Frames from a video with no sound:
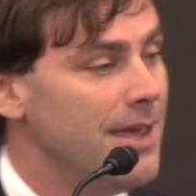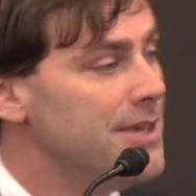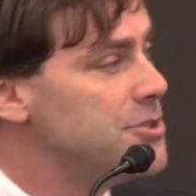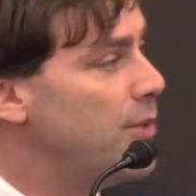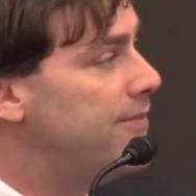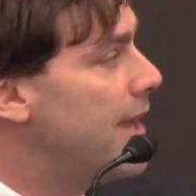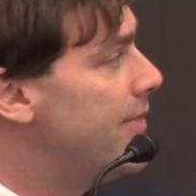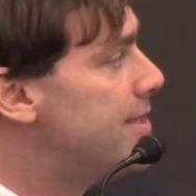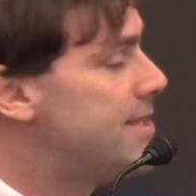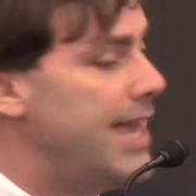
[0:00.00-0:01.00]
So we've done
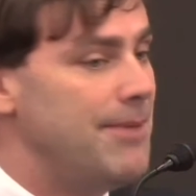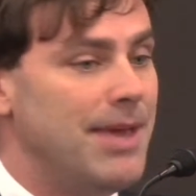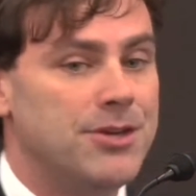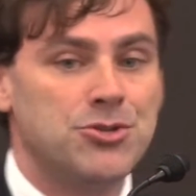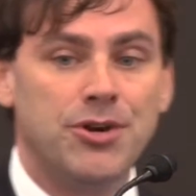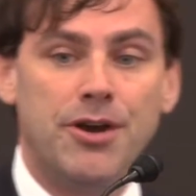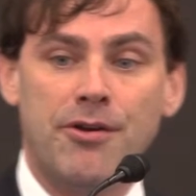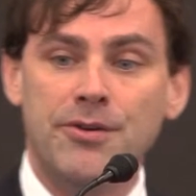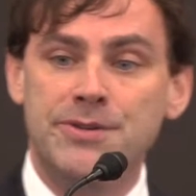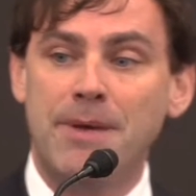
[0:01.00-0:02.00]
the same
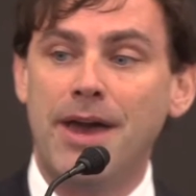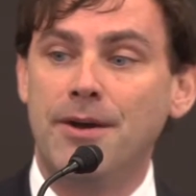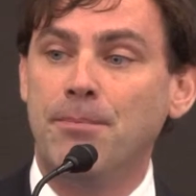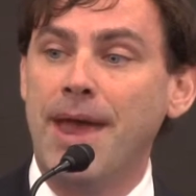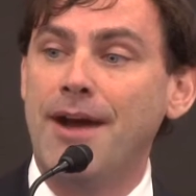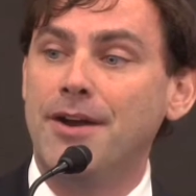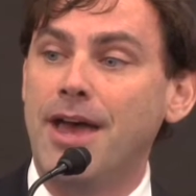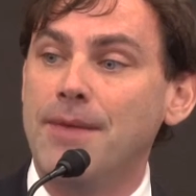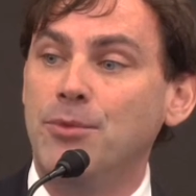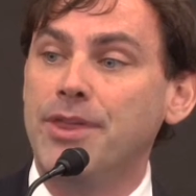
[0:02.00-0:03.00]
extraordinary responder
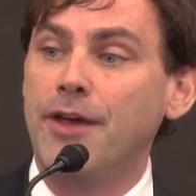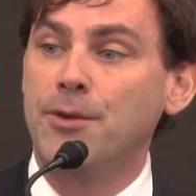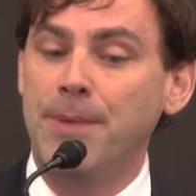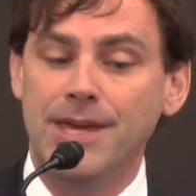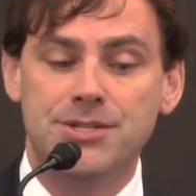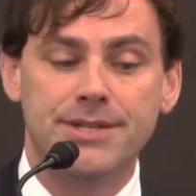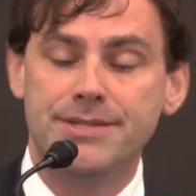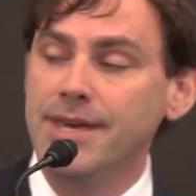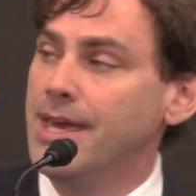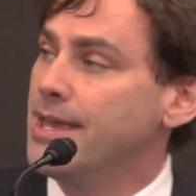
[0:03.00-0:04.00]
paradigm with other patients.